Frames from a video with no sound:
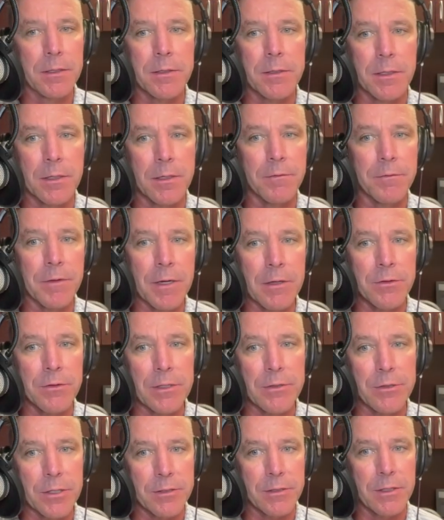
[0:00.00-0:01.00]
eventually
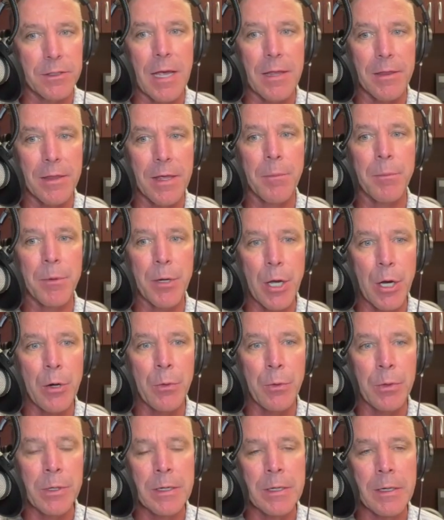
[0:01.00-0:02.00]
just let them go.